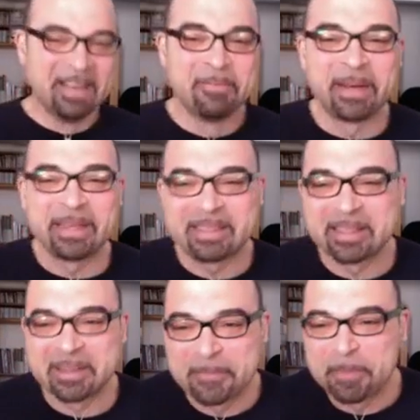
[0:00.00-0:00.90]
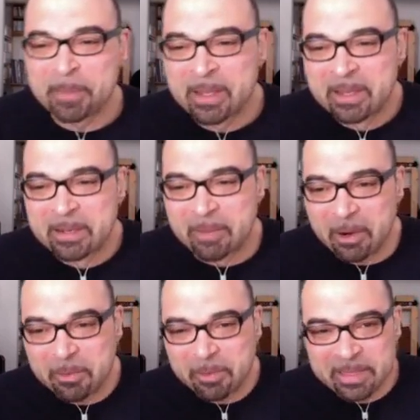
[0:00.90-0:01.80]
But
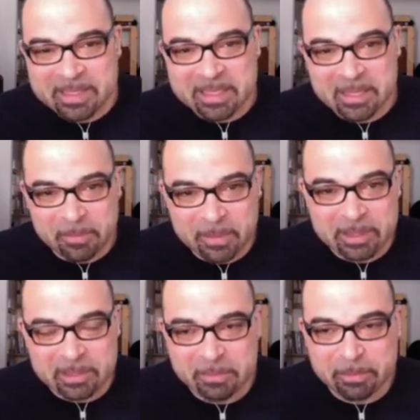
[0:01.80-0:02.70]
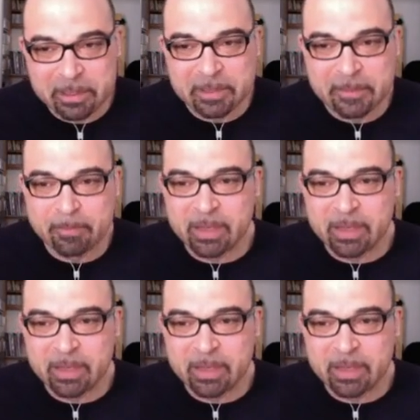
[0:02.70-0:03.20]
Marco Panacea brings up a